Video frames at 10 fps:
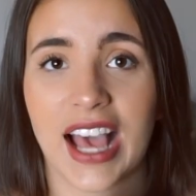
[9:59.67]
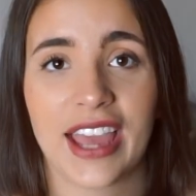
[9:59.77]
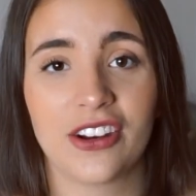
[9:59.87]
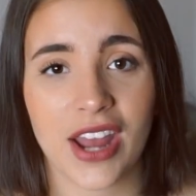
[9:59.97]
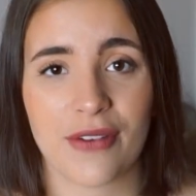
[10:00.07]

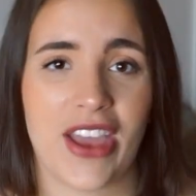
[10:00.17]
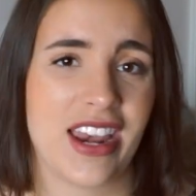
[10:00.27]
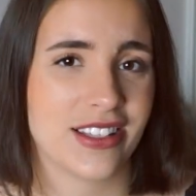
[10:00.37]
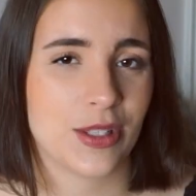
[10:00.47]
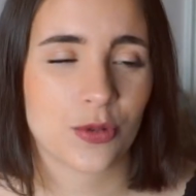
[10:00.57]
I don't have
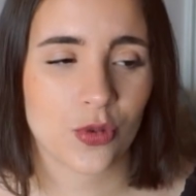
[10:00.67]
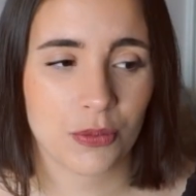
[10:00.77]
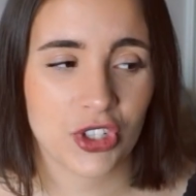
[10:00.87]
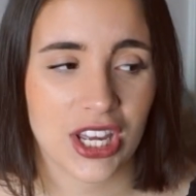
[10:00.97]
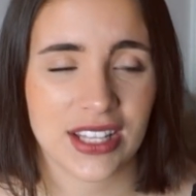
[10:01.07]
any
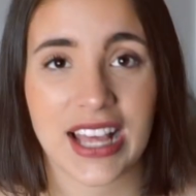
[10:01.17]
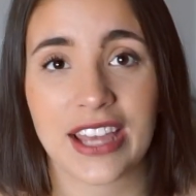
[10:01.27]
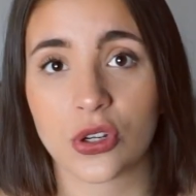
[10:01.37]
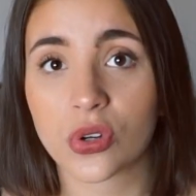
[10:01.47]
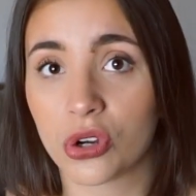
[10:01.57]
subscriptions. I
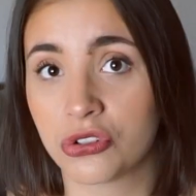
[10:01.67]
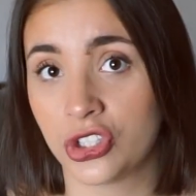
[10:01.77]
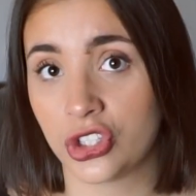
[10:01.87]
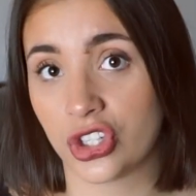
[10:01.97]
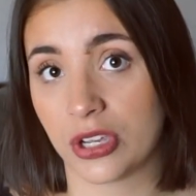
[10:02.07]
don't go to
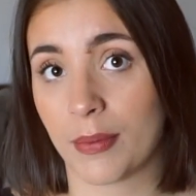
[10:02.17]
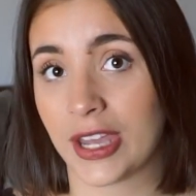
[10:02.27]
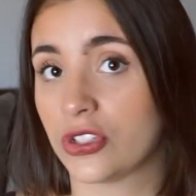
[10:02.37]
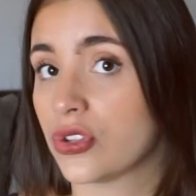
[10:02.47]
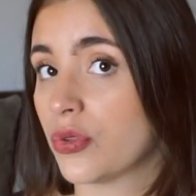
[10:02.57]
the gym.
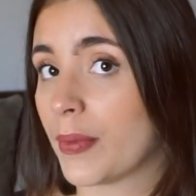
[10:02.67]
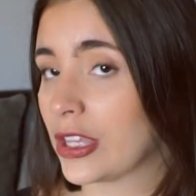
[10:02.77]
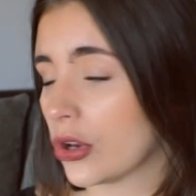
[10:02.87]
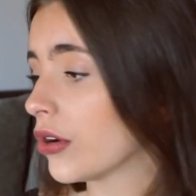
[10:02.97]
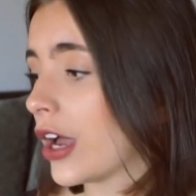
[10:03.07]
I do my
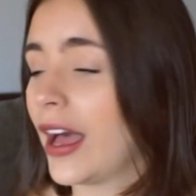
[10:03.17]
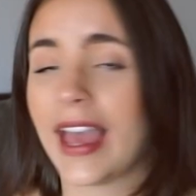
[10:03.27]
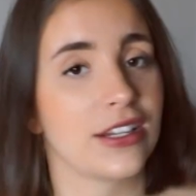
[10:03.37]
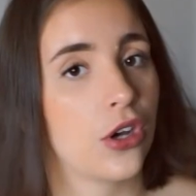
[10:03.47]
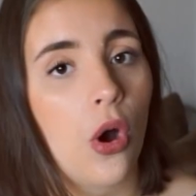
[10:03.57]
yoga
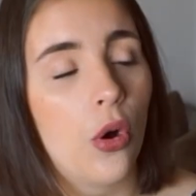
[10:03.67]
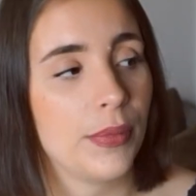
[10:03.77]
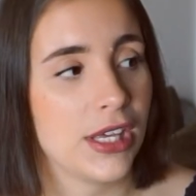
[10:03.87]
at home